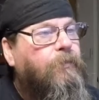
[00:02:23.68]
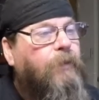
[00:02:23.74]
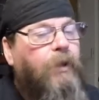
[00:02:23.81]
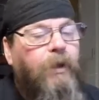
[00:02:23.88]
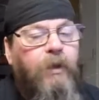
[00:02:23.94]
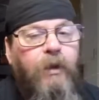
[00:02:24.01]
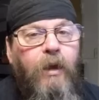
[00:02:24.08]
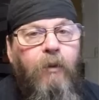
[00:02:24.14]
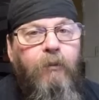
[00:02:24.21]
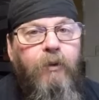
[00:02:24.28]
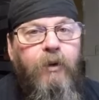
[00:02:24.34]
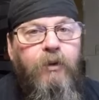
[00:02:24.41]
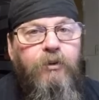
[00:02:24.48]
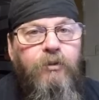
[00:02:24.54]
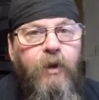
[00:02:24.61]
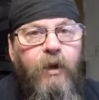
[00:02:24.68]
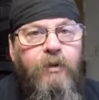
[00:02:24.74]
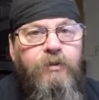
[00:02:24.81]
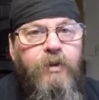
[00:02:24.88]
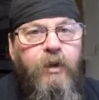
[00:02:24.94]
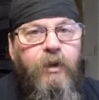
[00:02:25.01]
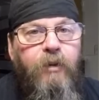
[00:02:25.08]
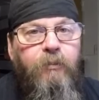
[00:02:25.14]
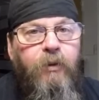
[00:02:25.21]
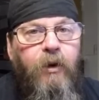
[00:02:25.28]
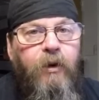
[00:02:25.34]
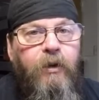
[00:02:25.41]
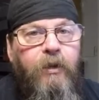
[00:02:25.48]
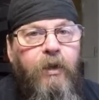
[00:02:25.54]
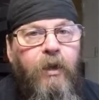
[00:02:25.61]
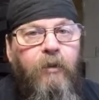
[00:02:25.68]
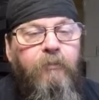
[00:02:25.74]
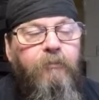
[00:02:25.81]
And now we're going to try and take it apart again.